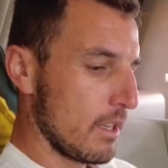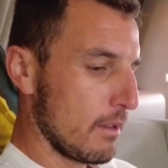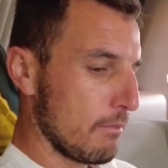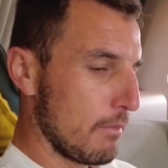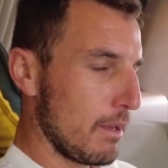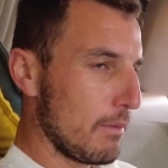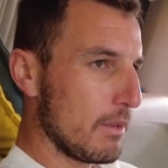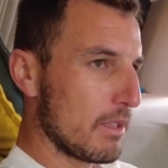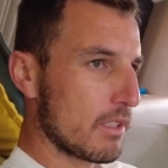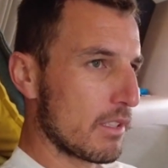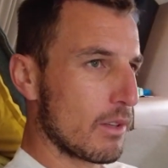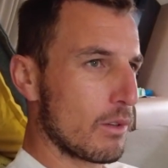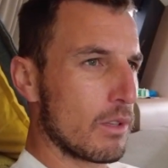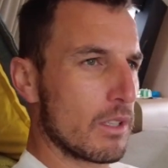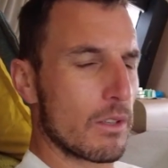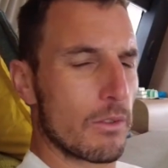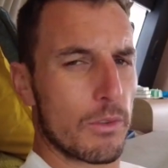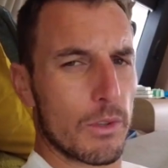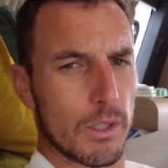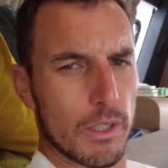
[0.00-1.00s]
Maybe someone
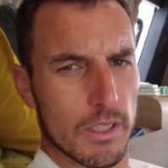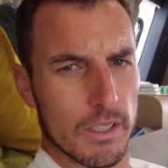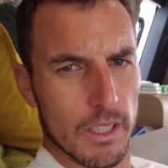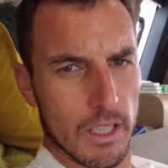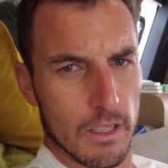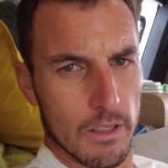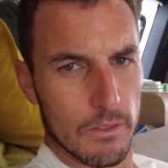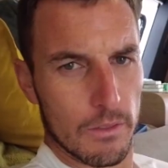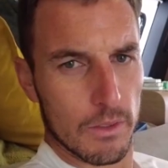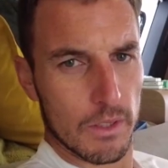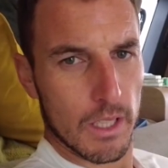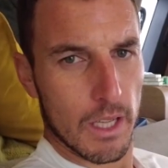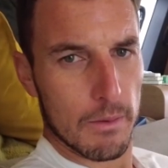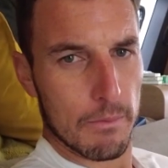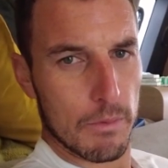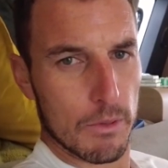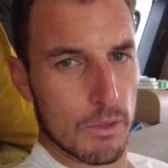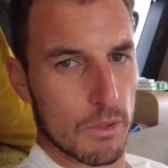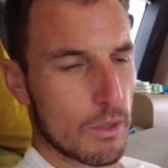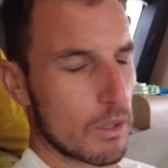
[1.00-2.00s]
on 47 from
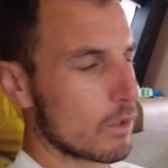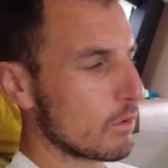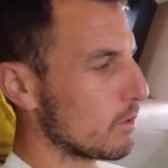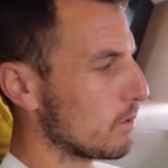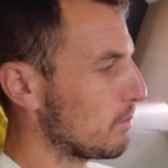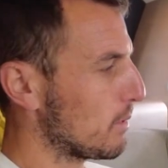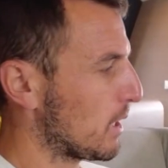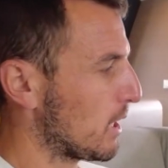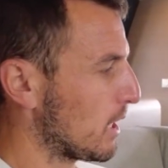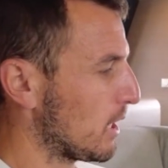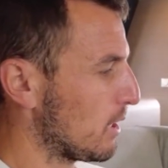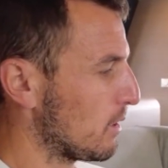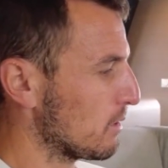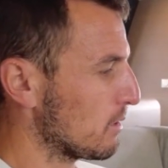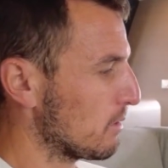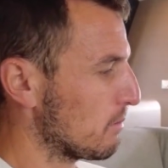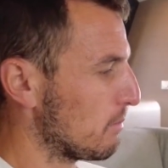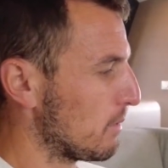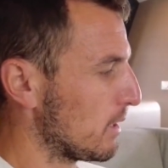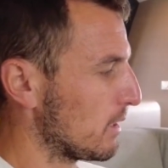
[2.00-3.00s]
Tampajou would be
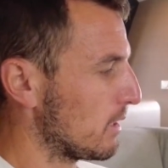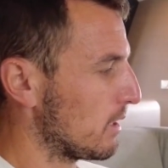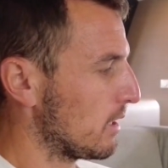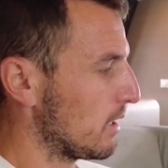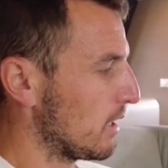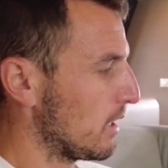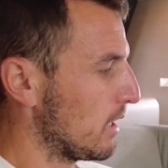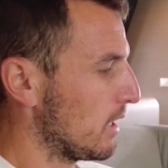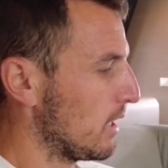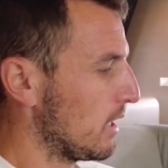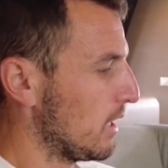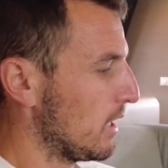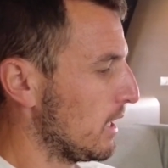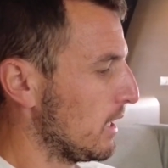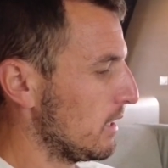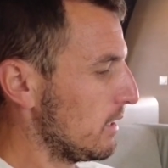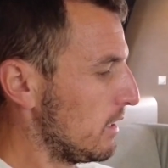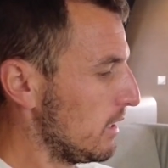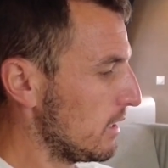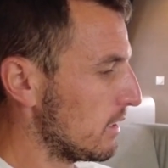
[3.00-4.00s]
close, but
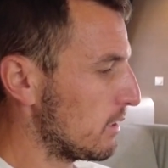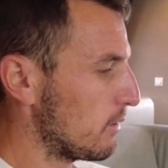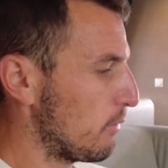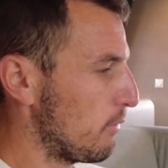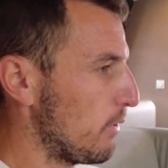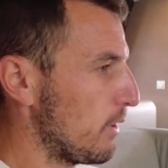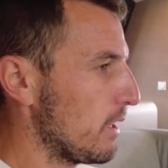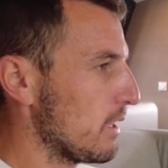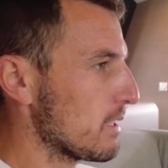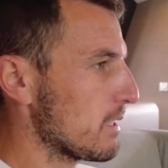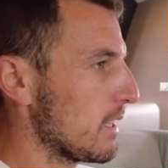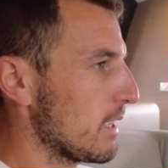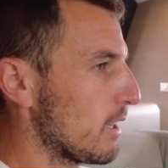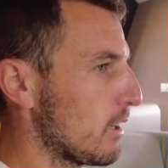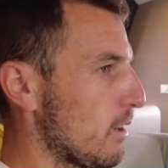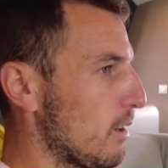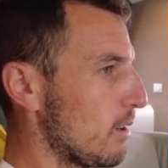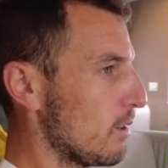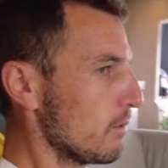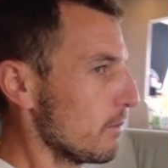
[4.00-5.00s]
this feels like
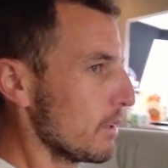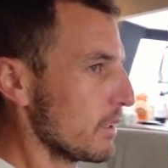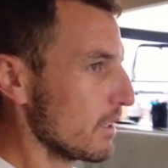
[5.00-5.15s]
home.